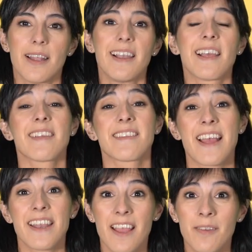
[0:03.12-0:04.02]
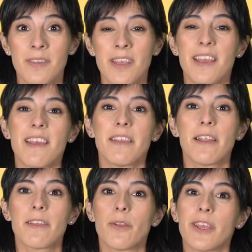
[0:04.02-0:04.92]
The C-section is a
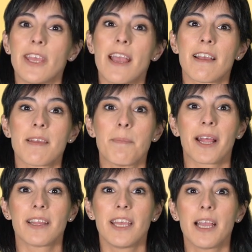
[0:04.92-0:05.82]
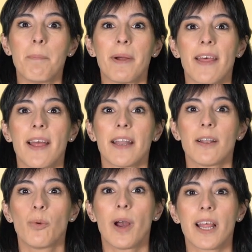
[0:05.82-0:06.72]
surgery performed to deliver
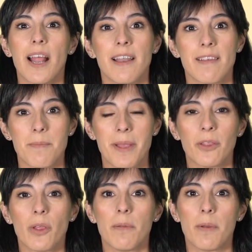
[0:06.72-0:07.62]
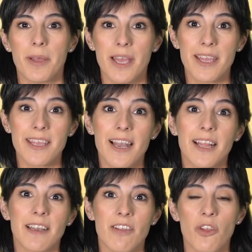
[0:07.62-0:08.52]
the baby and remove the
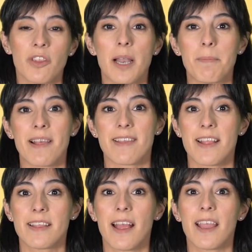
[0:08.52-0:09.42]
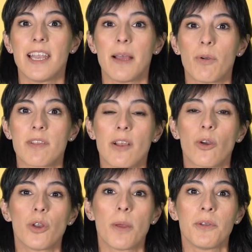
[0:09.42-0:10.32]
placenta and chorioamniotic
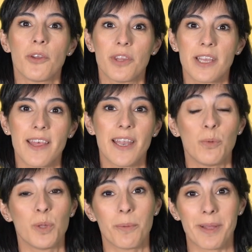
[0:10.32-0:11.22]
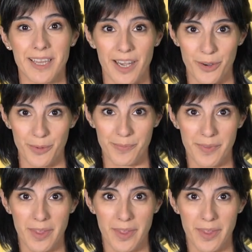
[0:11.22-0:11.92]
sac from the mother's uterus.